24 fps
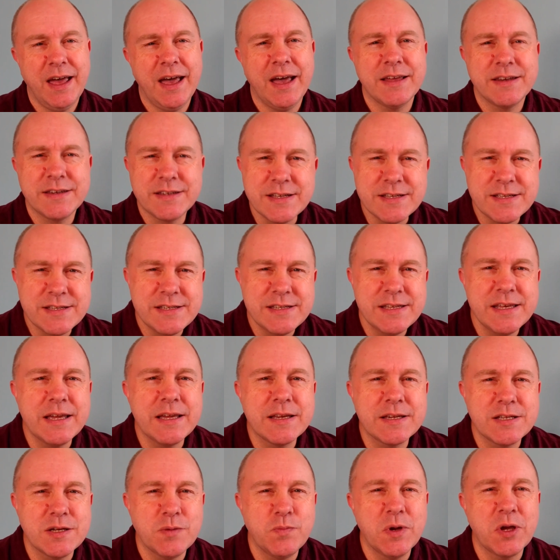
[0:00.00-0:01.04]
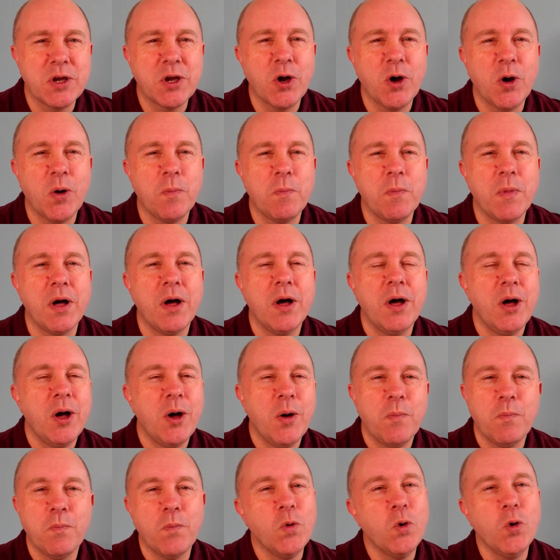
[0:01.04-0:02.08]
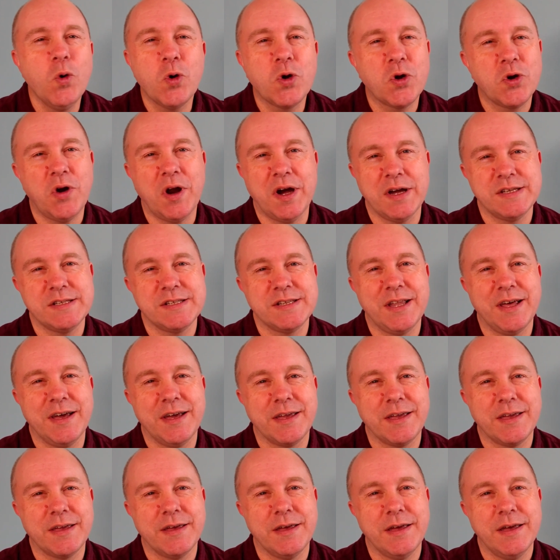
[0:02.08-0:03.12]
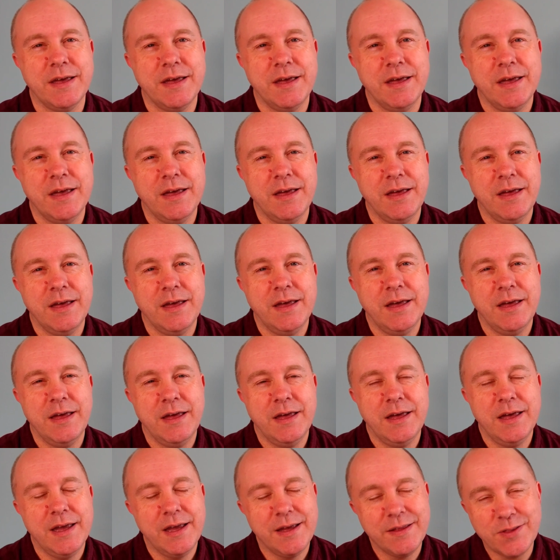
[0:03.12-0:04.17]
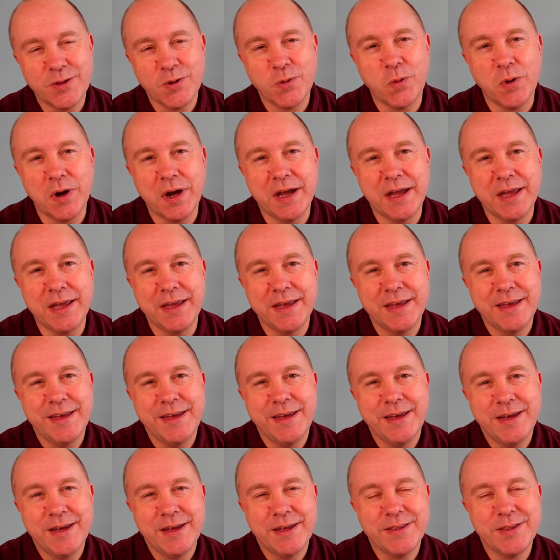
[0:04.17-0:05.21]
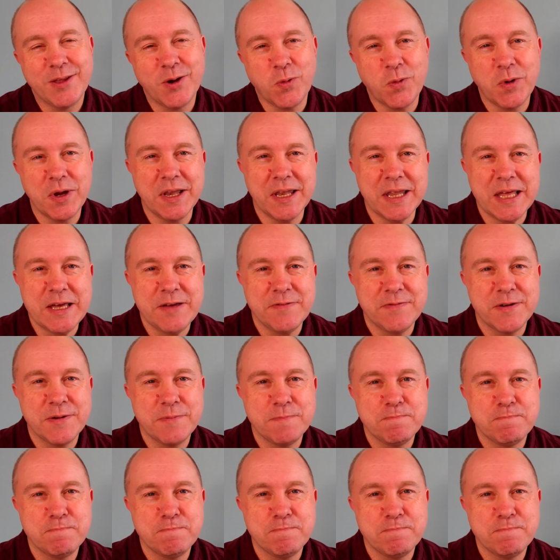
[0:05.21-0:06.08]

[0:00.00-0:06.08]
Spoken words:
and to seek to become more Christ-like in the way that we live.